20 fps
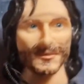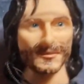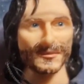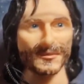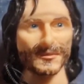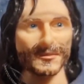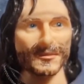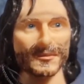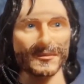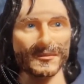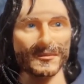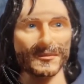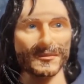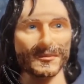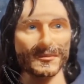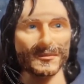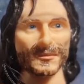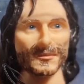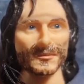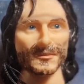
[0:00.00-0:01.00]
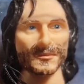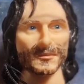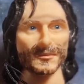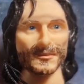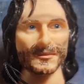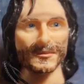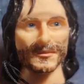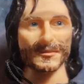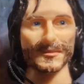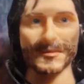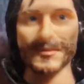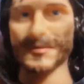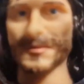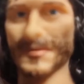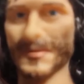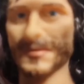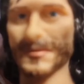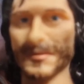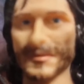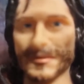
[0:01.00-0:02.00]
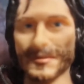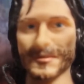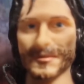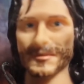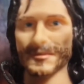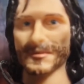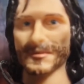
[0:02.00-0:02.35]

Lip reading: on the movie series, and we can see